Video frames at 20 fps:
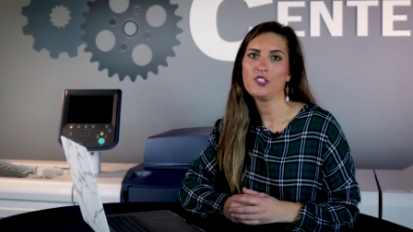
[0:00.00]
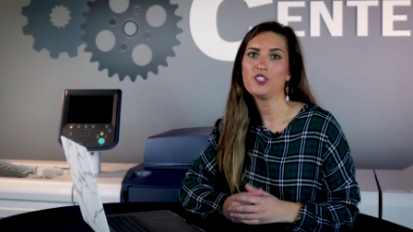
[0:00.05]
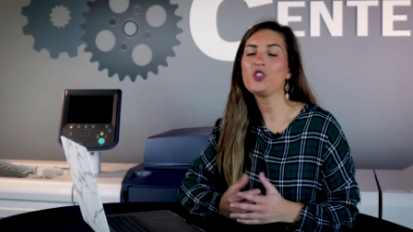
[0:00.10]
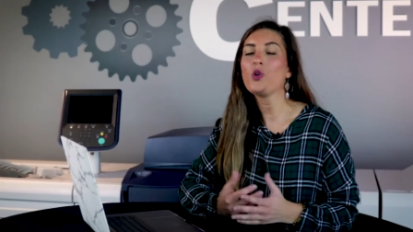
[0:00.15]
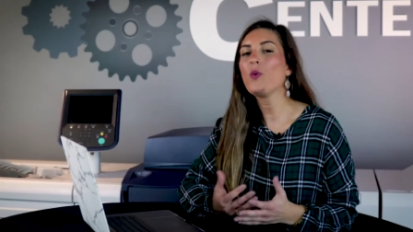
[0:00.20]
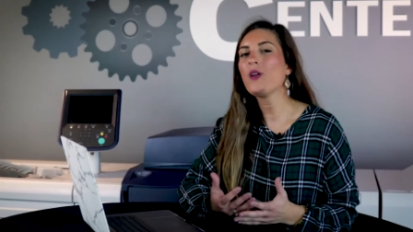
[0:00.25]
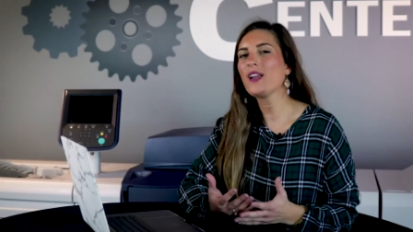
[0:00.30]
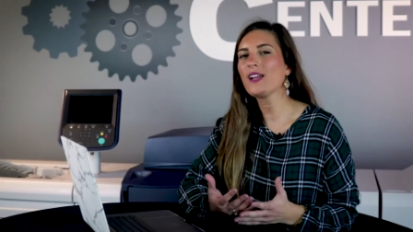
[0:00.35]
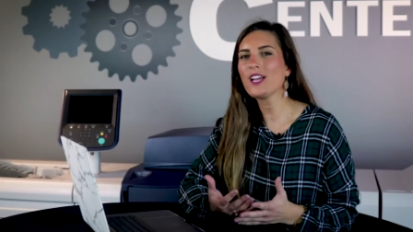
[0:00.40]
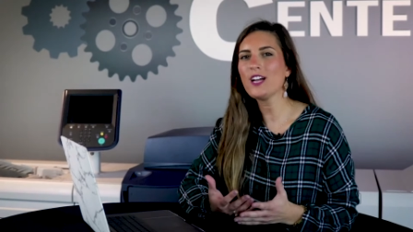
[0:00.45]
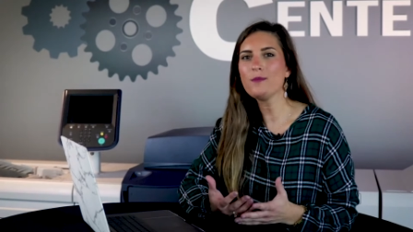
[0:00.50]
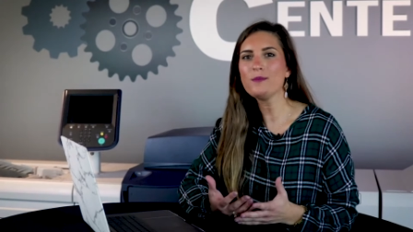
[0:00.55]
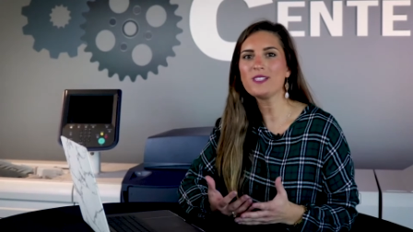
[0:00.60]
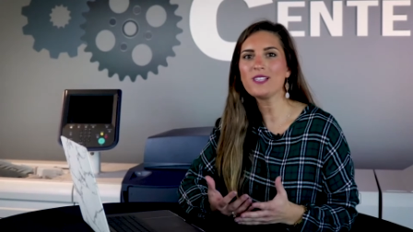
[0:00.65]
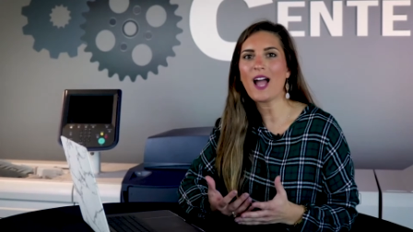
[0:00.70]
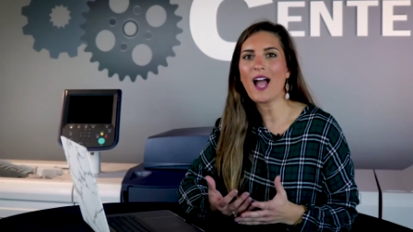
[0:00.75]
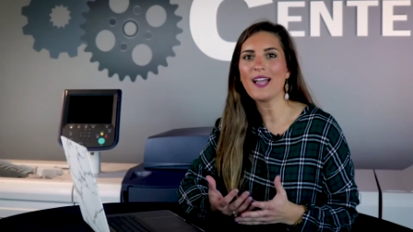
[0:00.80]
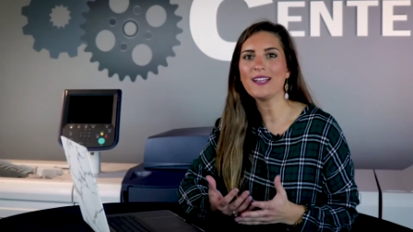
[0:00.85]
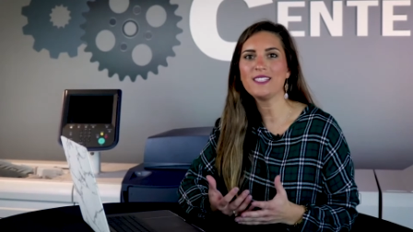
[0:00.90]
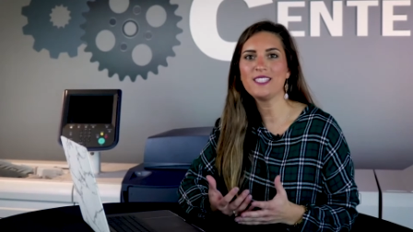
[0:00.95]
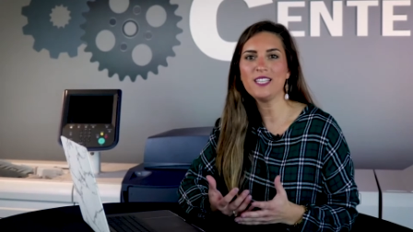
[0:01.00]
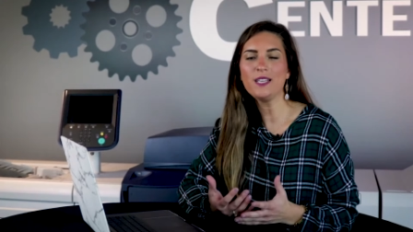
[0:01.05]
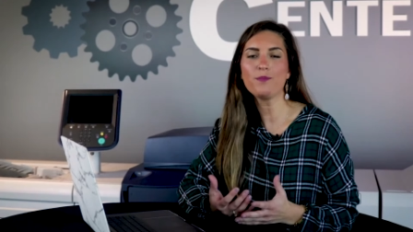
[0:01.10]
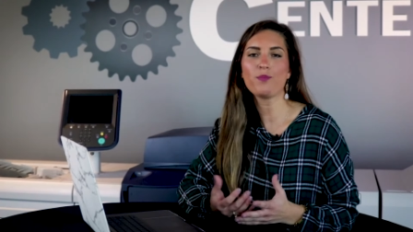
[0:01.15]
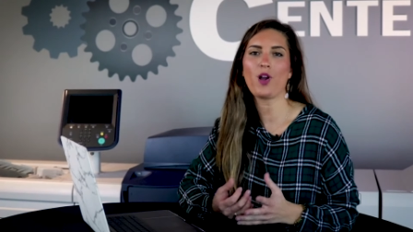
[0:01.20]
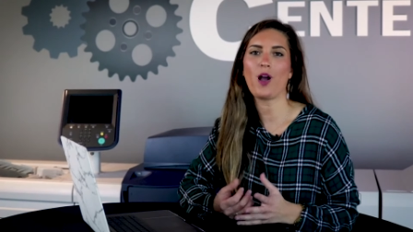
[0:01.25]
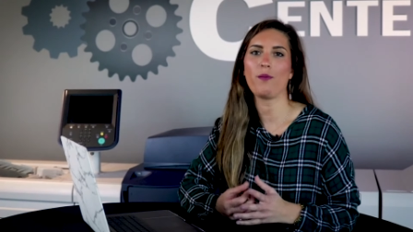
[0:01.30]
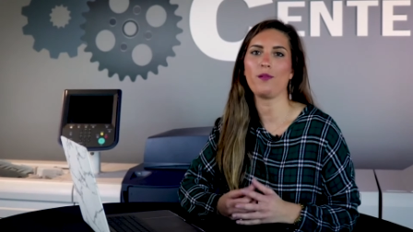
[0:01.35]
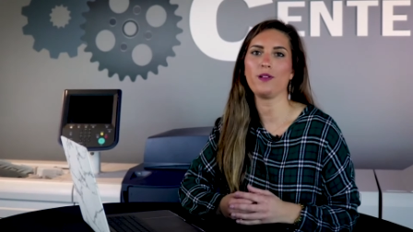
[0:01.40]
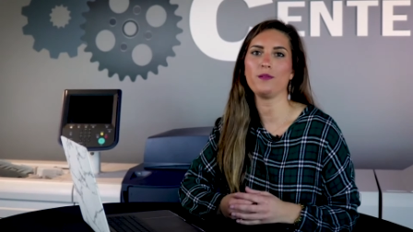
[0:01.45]
So when it comes to IT
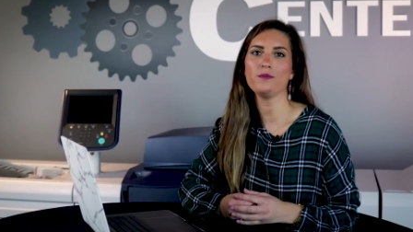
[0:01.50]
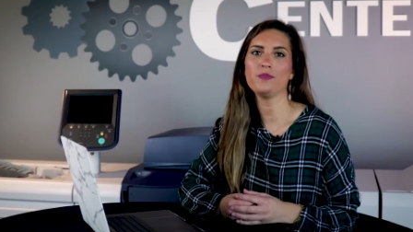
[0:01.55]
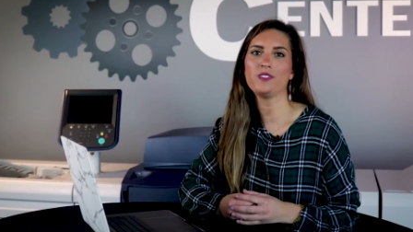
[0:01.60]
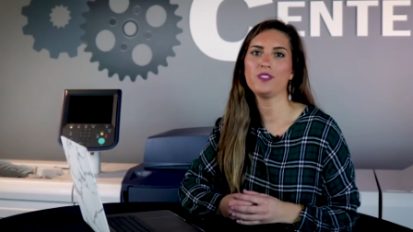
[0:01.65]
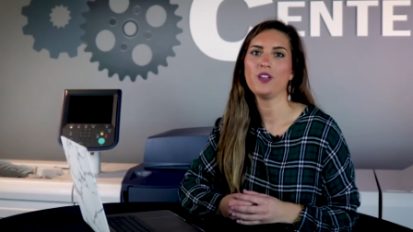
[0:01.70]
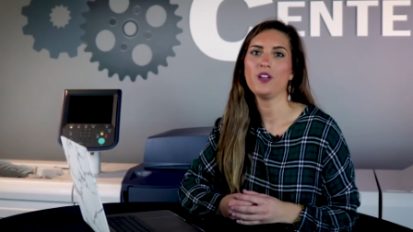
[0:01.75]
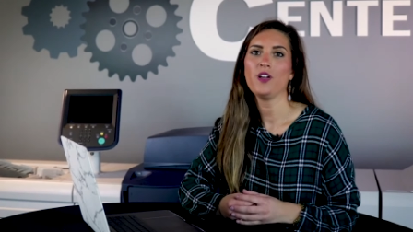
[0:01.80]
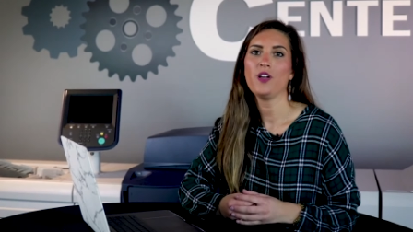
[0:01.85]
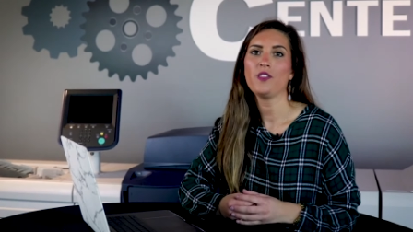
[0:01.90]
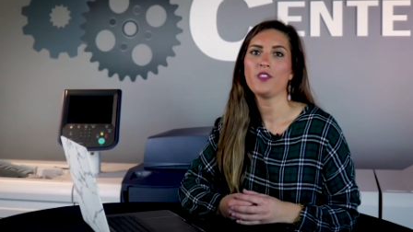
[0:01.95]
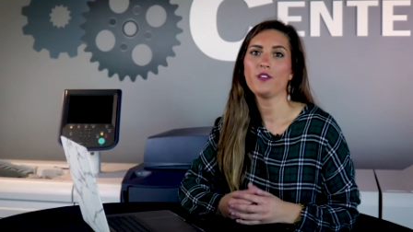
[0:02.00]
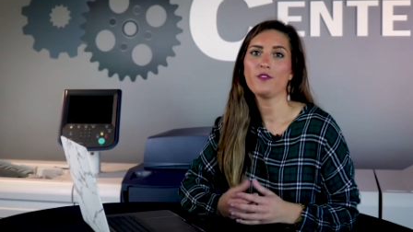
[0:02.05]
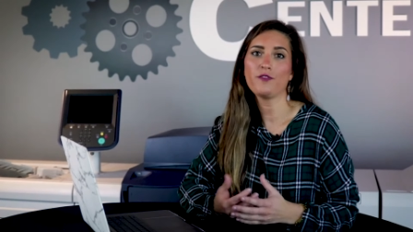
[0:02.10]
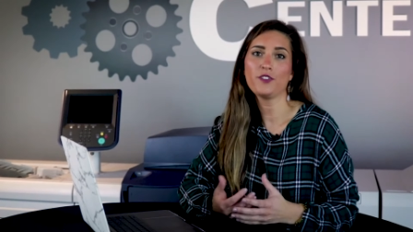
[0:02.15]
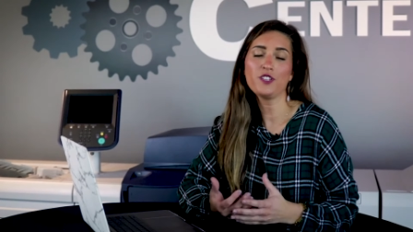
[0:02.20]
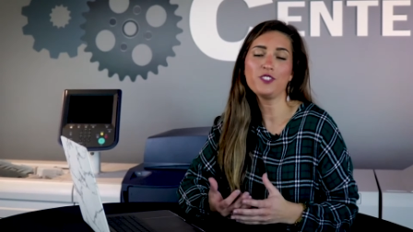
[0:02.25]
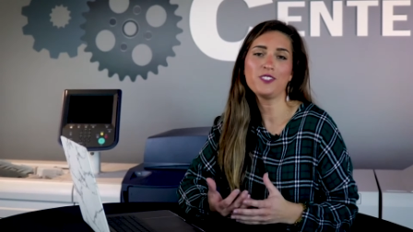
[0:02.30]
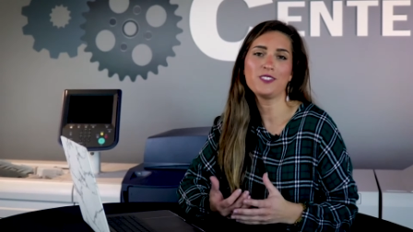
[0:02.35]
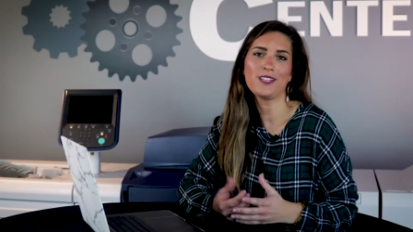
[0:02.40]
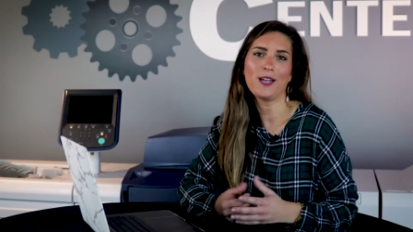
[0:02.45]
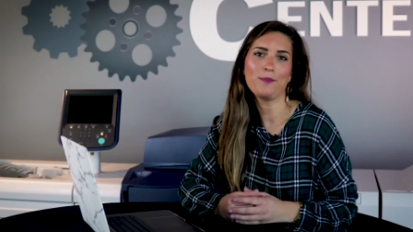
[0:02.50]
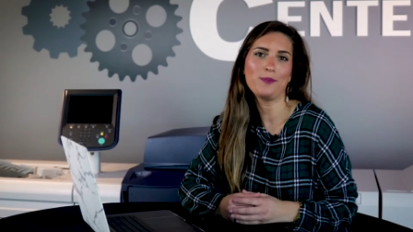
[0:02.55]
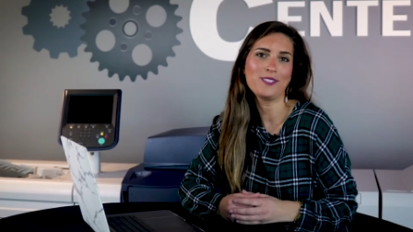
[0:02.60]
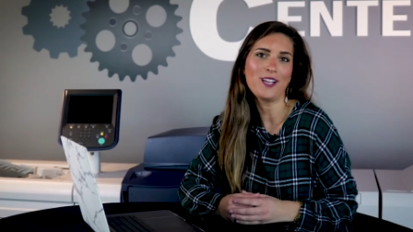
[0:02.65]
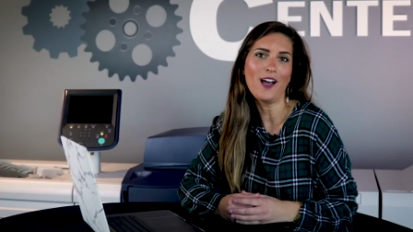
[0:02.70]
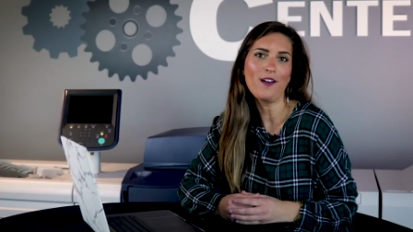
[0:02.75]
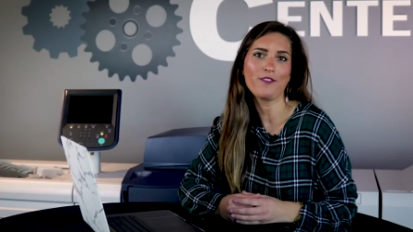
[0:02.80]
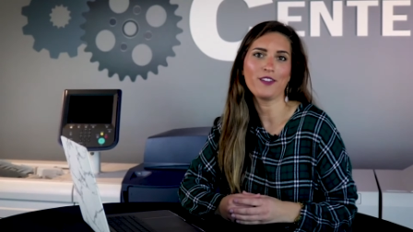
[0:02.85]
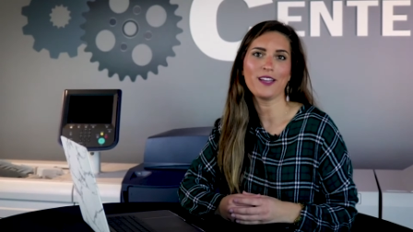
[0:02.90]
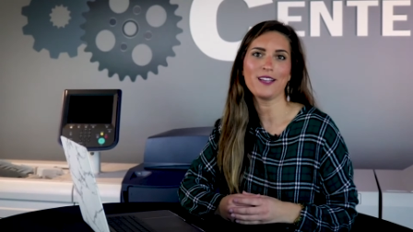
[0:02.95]
problems, the first step is
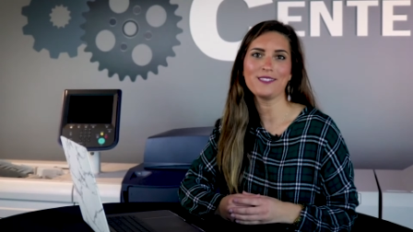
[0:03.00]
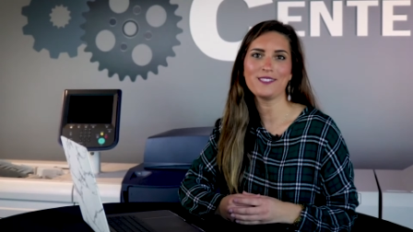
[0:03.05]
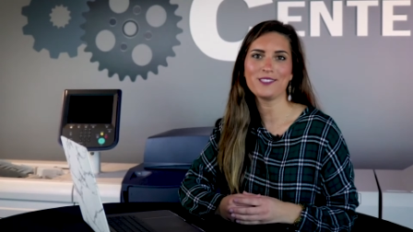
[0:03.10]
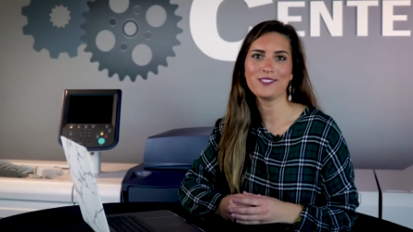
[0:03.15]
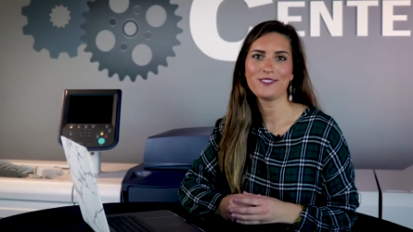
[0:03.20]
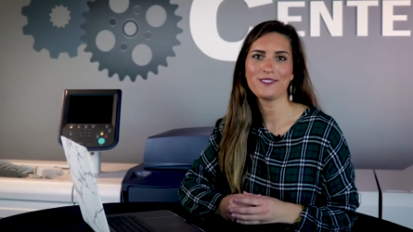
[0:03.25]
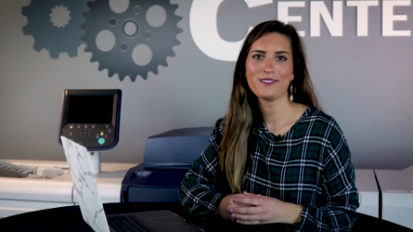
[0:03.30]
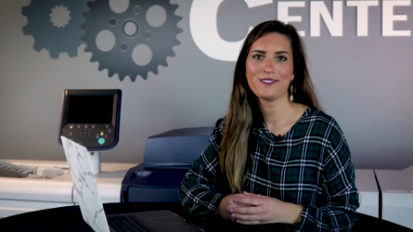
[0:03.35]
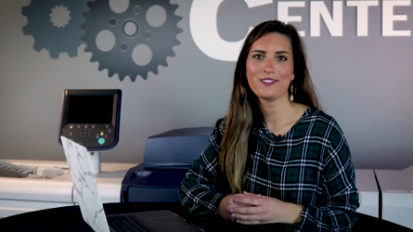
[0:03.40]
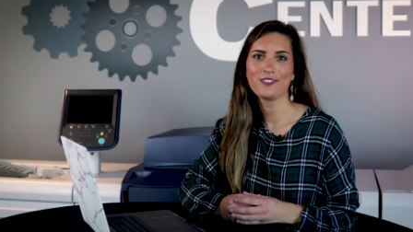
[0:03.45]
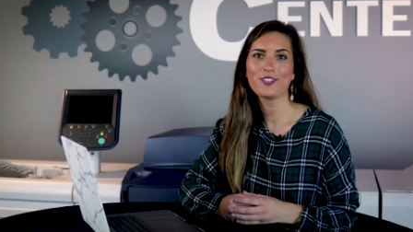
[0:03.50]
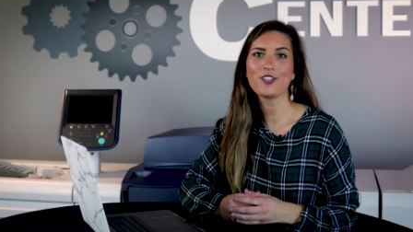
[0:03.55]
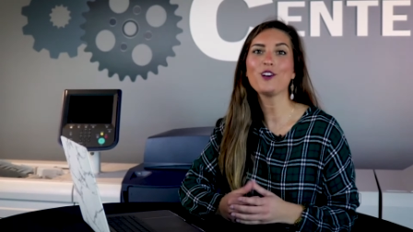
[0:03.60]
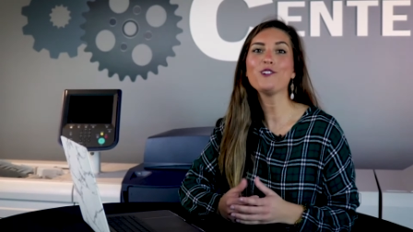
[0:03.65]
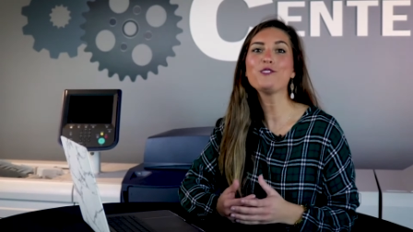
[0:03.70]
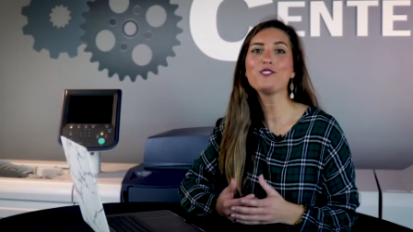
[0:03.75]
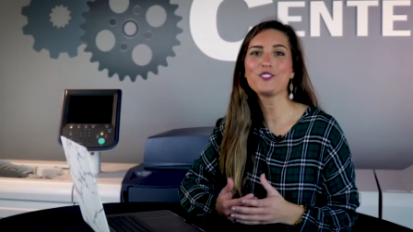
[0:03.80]
obvious. Go